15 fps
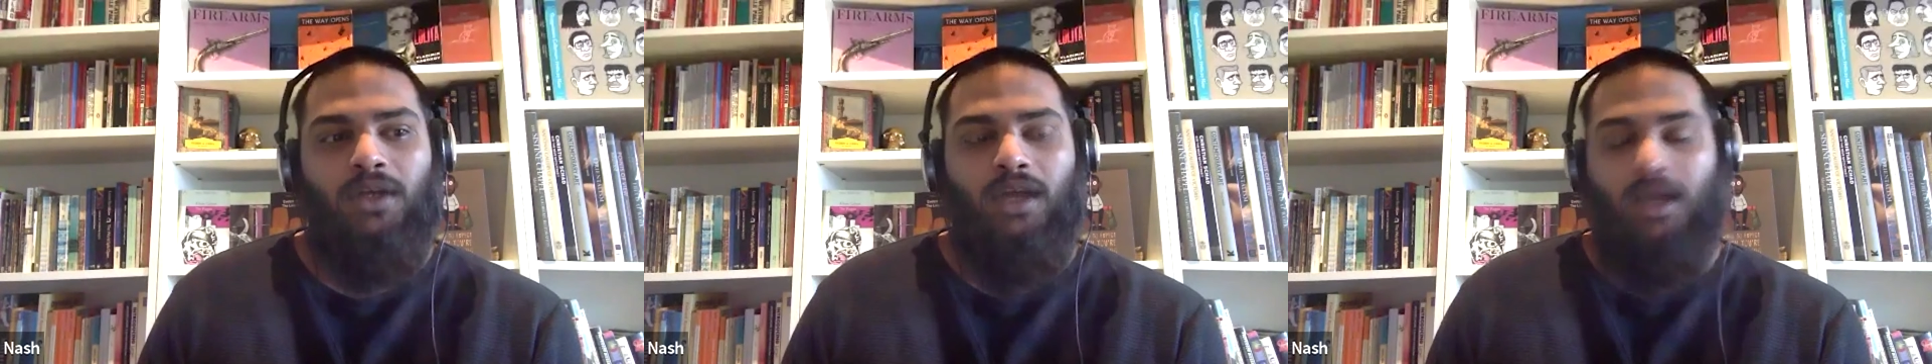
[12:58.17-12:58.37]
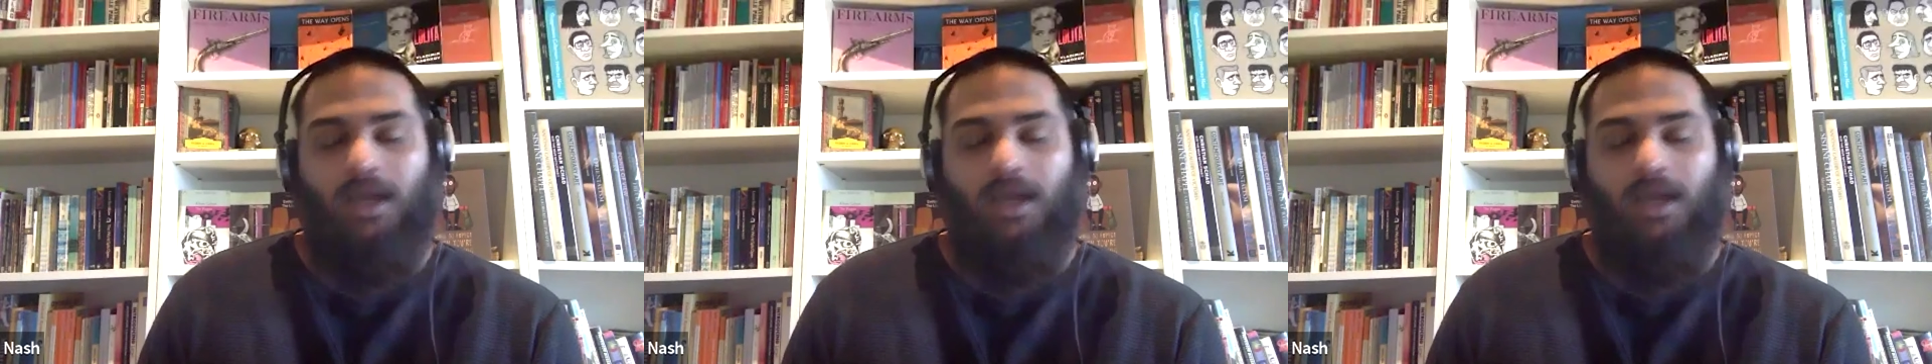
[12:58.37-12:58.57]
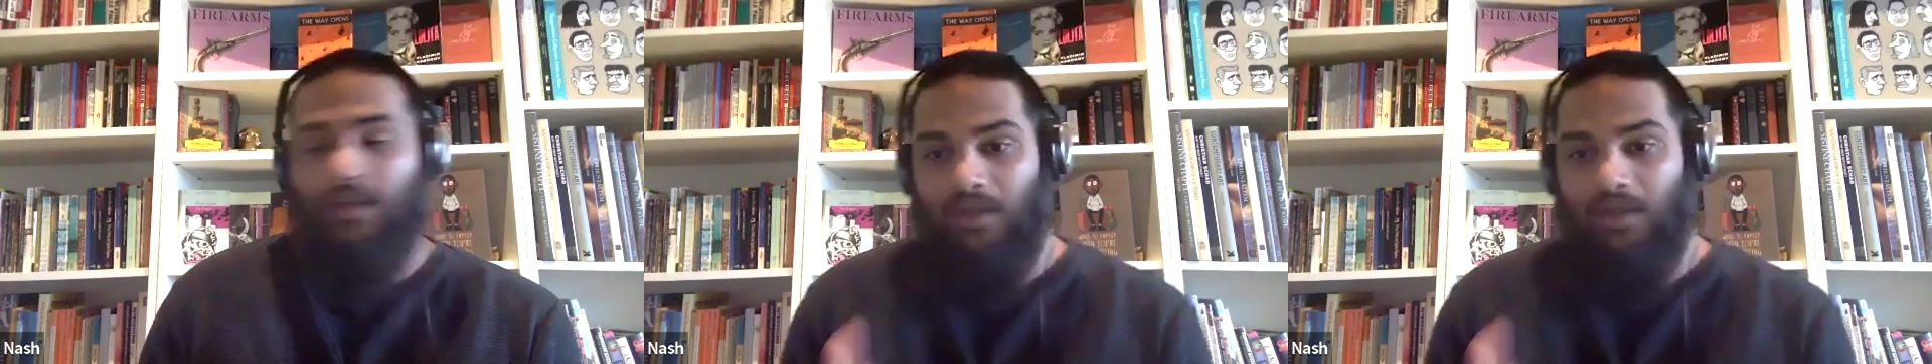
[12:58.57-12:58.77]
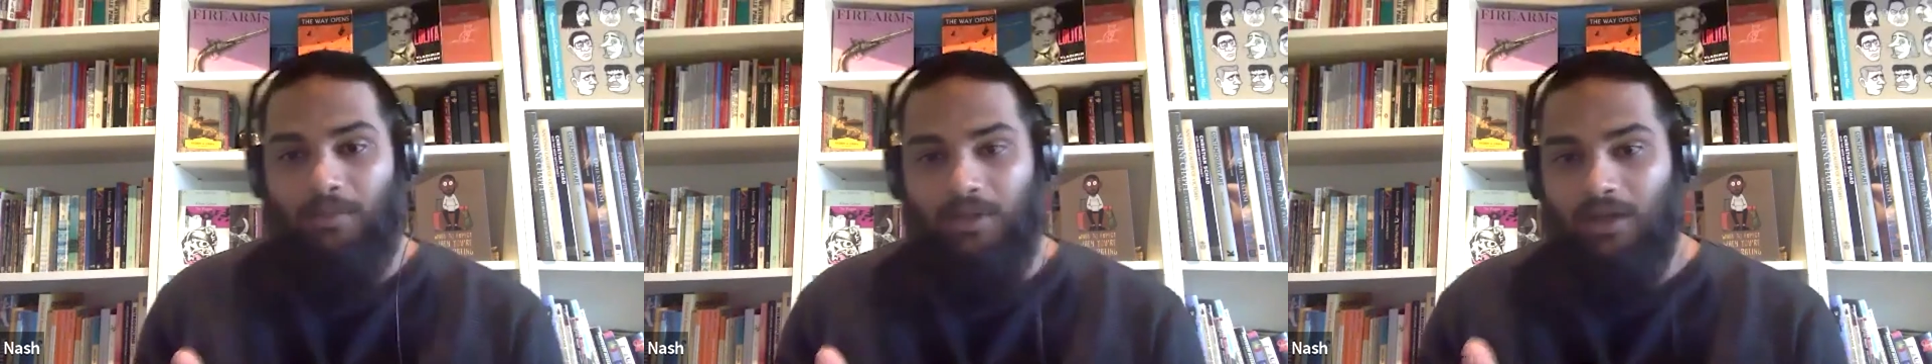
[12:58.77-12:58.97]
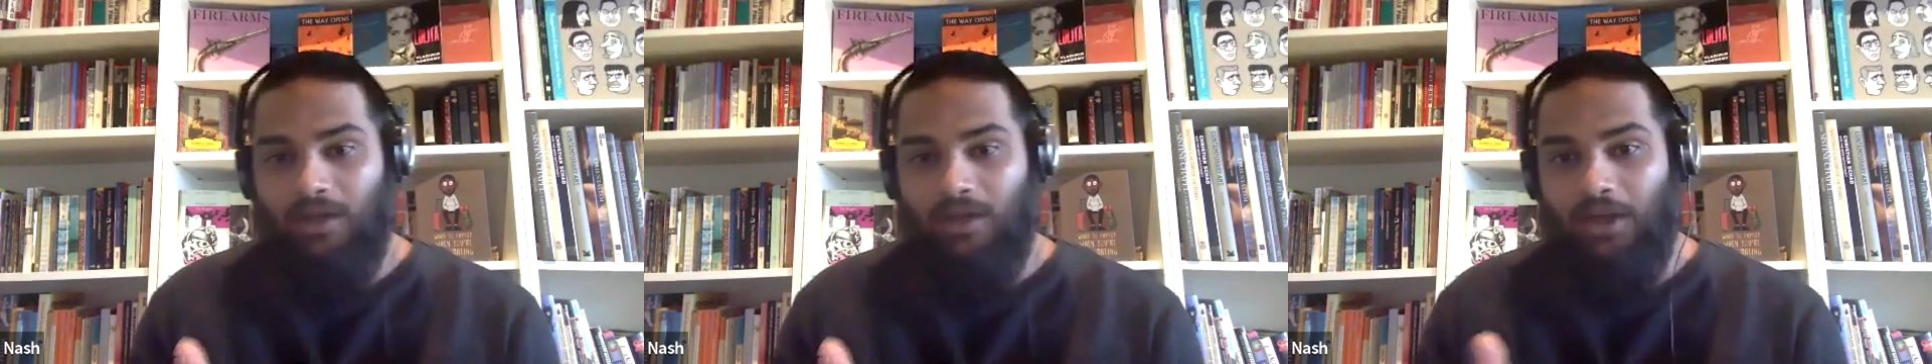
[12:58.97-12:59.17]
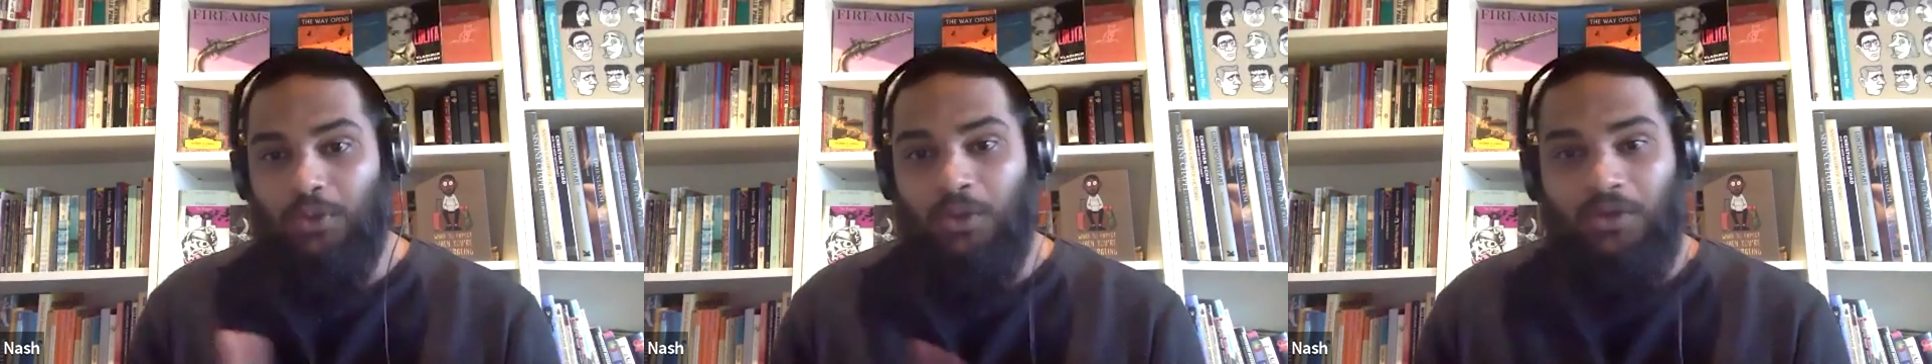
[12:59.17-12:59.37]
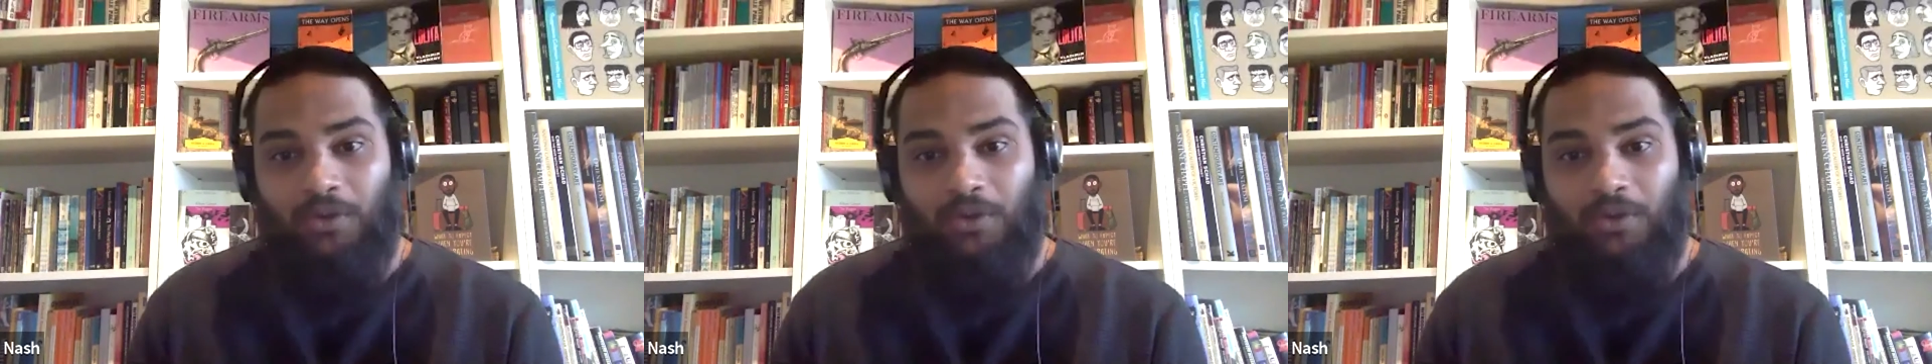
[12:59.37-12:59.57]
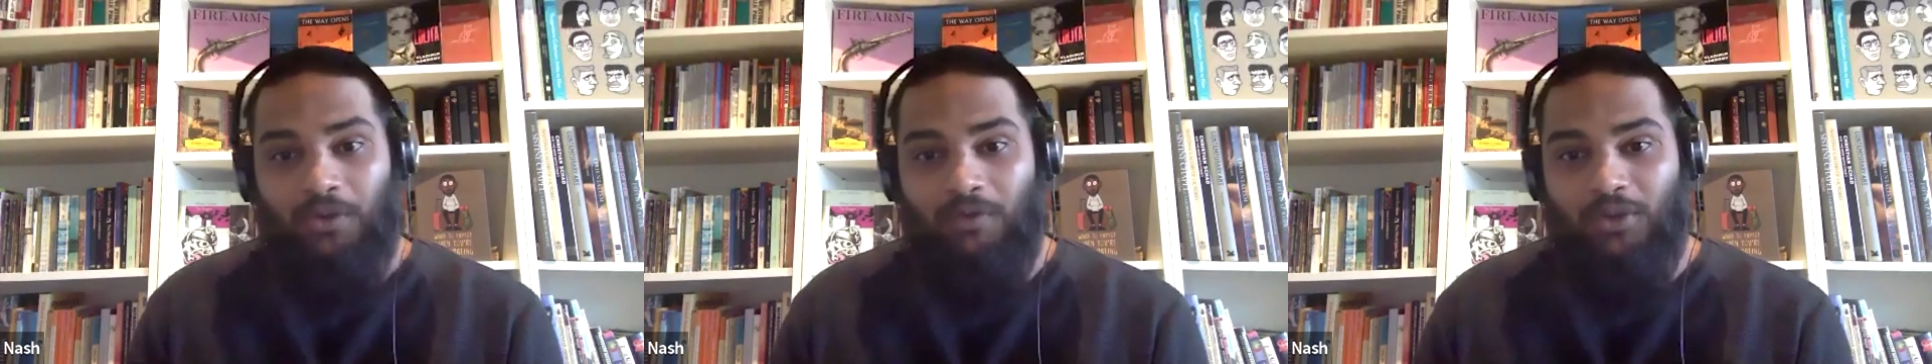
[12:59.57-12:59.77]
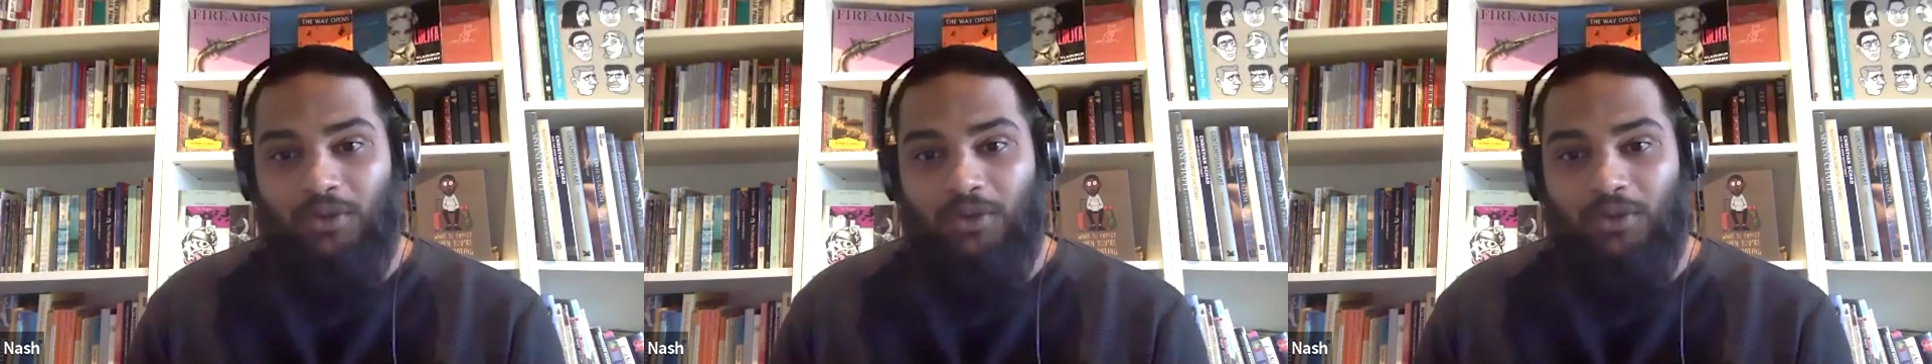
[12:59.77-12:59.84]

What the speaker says: And I mean, I do agree with you,